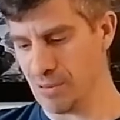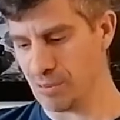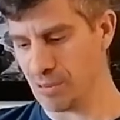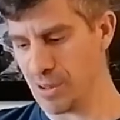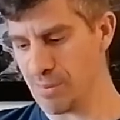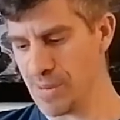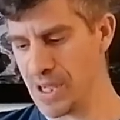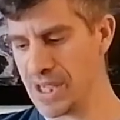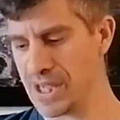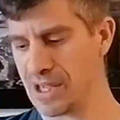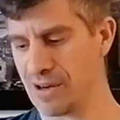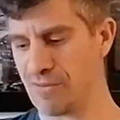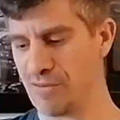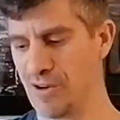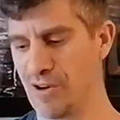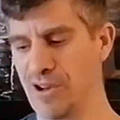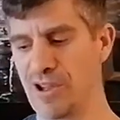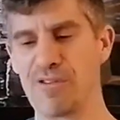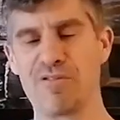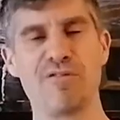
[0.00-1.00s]
We may get
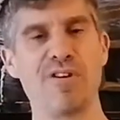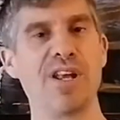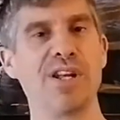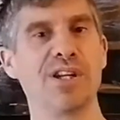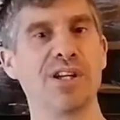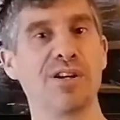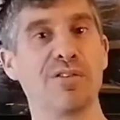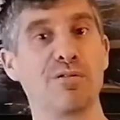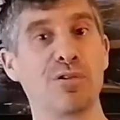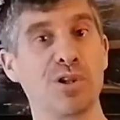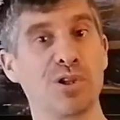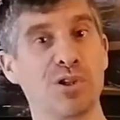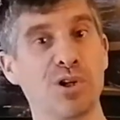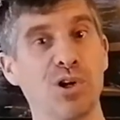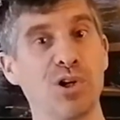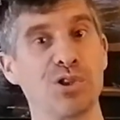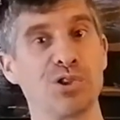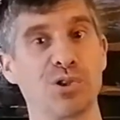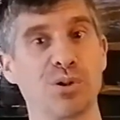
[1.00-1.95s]
very offended if we thought